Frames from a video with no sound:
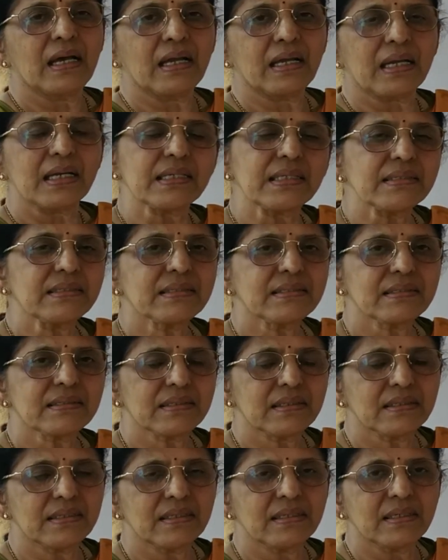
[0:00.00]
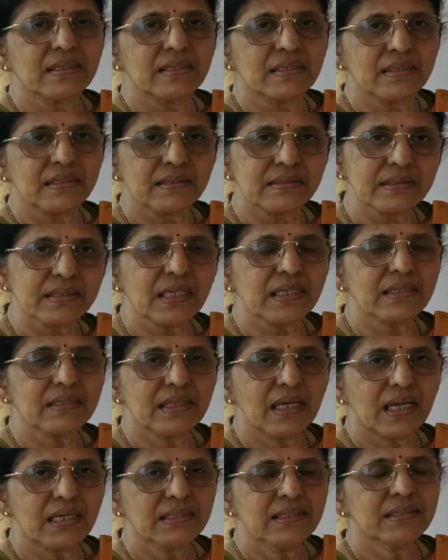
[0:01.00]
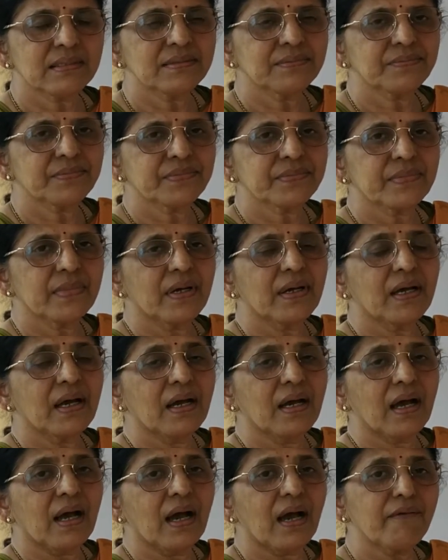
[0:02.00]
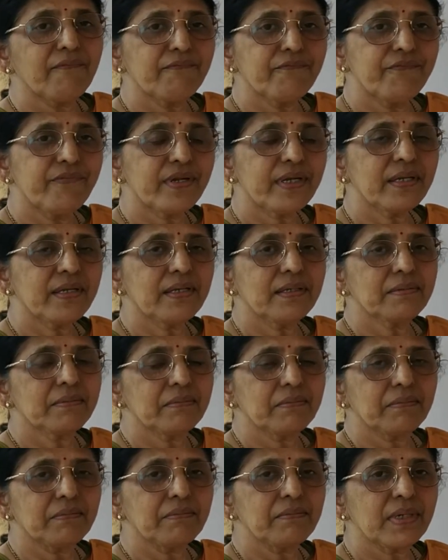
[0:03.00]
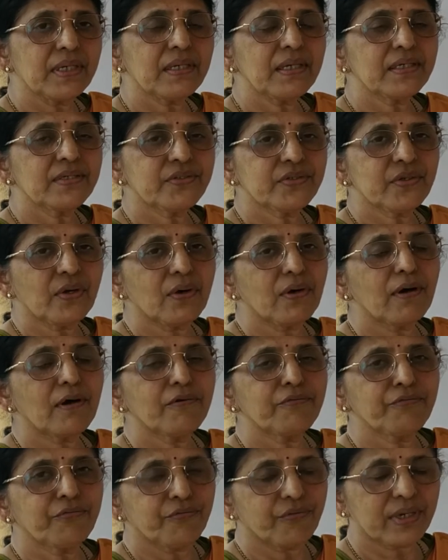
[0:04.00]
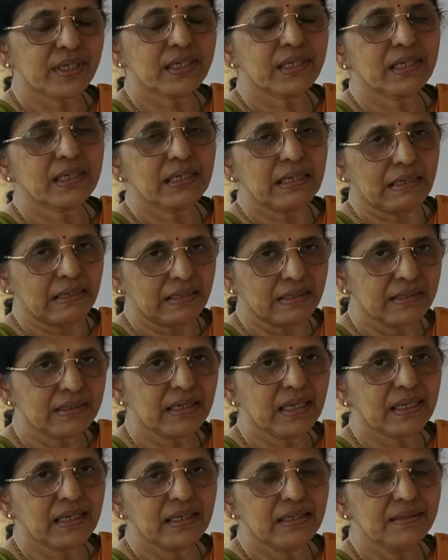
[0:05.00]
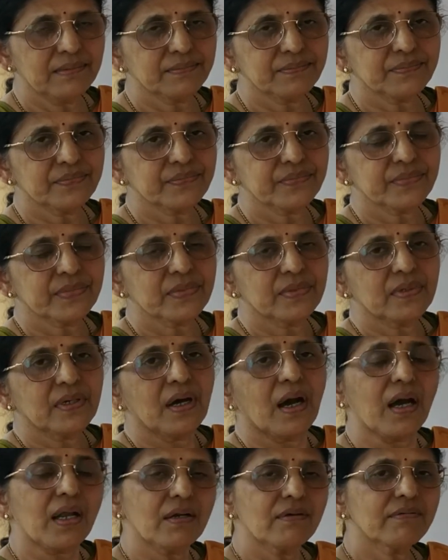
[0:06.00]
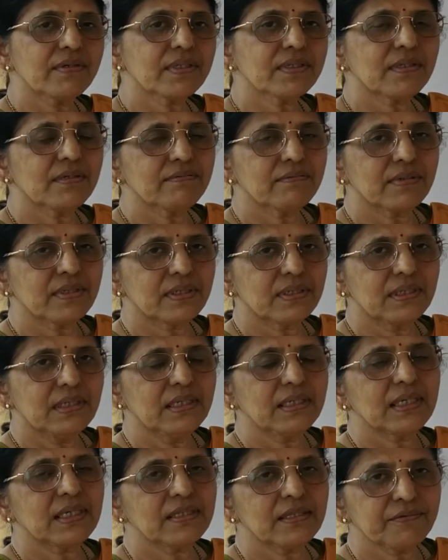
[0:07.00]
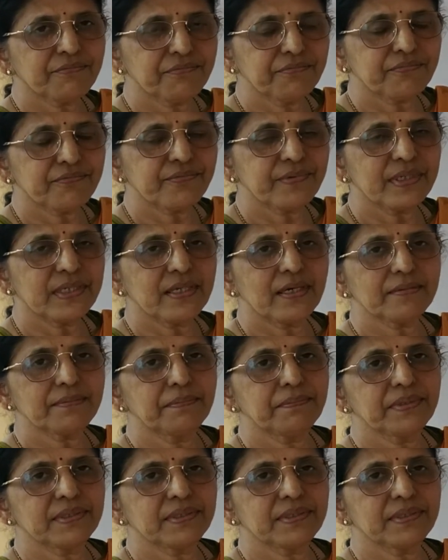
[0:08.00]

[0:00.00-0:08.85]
it is said that every minute of working day all over the world in the field of